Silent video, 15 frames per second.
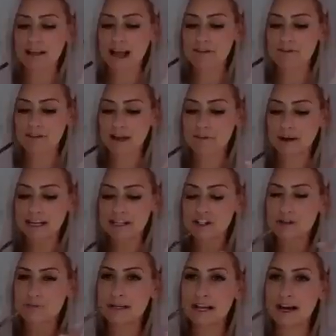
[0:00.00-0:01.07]
and
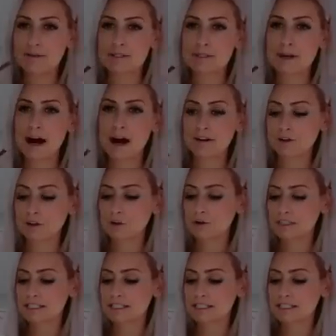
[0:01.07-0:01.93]
vibration becomes part of yours.